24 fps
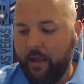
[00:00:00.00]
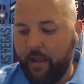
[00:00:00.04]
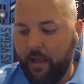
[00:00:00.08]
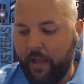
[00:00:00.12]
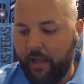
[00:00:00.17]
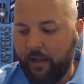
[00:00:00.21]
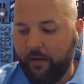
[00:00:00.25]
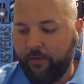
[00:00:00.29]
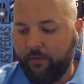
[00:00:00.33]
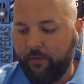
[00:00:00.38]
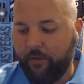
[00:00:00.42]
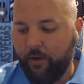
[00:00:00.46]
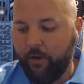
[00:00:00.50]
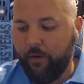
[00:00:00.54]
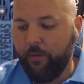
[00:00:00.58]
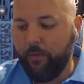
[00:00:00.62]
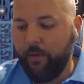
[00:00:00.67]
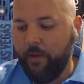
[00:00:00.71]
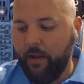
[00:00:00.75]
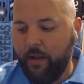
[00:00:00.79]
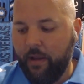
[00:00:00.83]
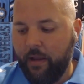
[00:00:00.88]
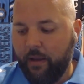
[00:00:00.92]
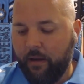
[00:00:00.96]
And so,
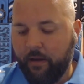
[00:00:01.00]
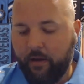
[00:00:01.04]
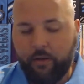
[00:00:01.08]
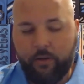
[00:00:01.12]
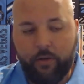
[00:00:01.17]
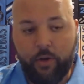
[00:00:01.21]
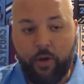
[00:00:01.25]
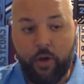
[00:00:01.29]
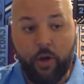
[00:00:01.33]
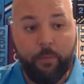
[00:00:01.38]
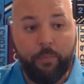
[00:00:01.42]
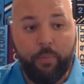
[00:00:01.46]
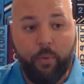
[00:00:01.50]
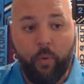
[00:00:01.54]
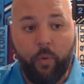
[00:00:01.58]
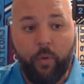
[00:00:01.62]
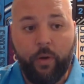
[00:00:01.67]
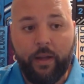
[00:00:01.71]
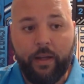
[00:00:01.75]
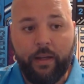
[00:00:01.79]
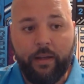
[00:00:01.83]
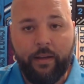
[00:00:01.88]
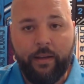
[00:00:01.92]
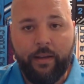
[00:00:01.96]
to your
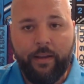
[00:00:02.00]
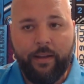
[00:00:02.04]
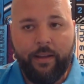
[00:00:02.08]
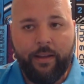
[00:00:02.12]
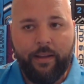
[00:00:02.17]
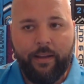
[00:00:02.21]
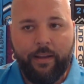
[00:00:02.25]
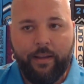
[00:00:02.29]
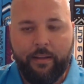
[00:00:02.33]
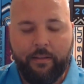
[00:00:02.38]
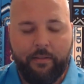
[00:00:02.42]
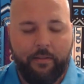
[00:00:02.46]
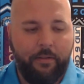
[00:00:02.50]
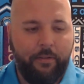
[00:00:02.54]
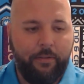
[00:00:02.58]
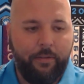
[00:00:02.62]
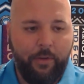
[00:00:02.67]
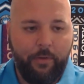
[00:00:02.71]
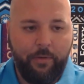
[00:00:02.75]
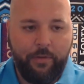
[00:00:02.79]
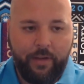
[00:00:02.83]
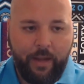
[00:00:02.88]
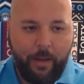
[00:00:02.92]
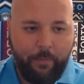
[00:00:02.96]
point, there's
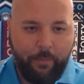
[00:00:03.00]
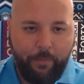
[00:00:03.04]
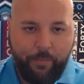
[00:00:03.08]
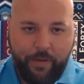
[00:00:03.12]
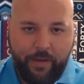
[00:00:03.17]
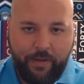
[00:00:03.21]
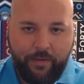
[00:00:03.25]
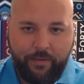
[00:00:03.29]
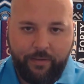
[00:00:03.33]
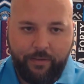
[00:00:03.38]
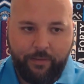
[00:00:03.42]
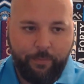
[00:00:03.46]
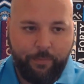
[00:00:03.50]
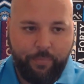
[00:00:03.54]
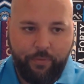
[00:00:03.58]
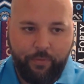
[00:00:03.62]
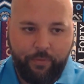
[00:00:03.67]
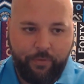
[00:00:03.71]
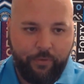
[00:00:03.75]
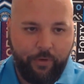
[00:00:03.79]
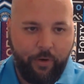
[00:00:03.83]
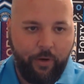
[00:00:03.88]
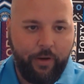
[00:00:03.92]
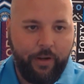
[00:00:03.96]
no depth pieces
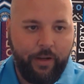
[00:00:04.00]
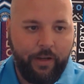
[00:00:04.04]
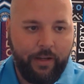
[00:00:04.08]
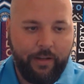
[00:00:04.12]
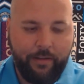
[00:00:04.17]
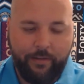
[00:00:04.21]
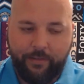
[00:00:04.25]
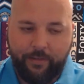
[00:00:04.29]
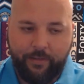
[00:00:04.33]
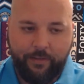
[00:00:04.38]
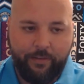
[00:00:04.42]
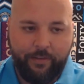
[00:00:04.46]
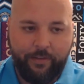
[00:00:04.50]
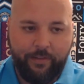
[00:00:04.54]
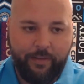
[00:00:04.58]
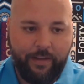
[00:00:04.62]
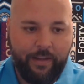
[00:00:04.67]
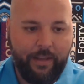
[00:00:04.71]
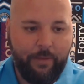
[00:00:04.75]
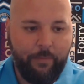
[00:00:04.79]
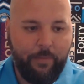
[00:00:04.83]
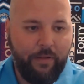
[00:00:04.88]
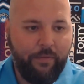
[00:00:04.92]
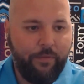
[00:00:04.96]
starting consistently
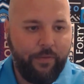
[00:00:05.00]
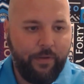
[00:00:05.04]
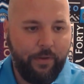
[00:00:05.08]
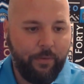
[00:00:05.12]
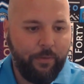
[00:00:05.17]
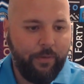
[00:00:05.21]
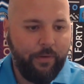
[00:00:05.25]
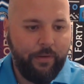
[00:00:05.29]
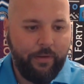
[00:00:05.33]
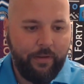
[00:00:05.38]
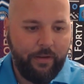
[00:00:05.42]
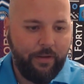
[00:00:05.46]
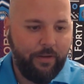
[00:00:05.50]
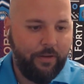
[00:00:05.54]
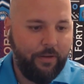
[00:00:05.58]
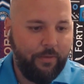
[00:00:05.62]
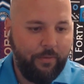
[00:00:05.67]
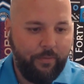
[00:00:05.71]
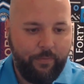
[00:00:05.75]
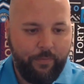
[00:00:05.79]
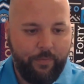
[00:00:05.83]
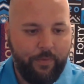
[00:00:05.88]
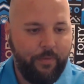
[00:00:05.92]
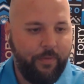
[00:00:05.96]
in the midfield.
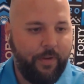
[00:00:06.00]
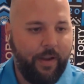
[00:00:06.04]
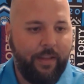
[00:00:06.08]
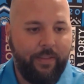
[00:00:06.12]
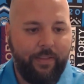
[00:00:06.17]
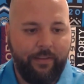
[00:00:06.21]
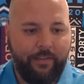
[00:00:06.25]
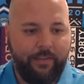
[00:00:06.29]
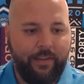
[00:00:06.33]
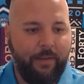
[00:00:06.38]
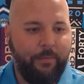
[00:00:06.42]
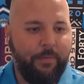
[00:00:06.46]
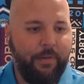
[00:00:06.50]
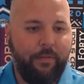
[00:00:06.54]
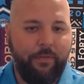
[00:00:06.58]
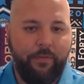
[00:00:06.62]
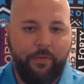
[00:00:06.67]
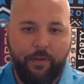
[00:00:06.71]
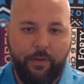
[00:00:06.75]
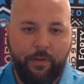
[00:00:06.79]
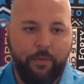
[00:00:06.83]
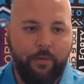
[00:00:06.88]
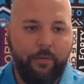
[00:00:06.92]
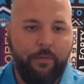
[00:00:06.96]
You've got the same
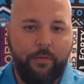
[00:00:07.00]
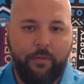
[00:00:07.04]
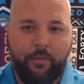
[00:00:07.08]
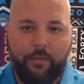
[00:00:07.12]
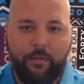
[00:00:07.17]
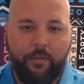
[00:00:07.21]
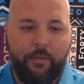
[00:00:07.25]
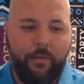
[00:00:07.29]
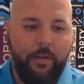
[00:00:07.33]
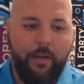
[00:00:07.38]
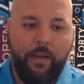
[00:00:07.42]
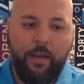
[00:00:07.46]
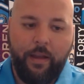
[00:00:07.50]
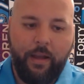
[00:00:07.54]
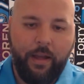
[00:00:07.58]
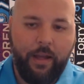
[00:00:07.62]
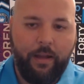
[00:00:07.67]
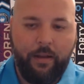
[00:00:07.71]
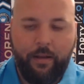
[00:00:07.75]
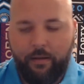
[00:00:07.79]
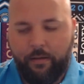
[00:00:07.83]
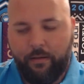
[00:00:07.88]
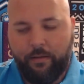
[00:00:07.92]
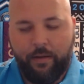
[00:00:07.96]
midfield,
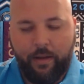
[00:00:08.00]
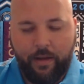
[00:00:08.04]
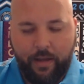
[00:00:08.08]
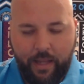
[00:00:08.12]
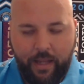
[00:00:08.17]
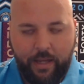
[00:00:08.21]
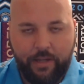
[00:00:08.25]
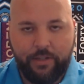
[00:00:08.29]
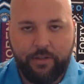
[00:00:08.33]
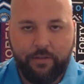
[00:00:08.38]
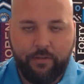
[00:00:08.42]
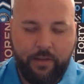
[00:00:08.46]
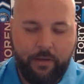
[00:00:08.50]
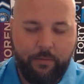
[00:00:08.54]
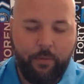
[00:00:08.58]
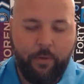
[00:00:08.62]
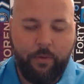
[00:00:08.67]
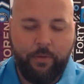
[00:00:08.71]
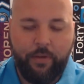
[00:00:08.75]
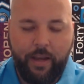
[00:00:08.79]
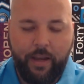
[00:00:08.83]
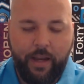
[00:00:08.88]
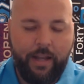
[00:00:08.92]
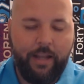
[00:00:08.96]
occasionally
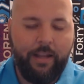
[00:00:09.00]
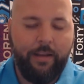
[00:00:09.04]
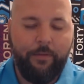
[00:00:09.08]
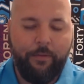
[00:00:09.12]
rotating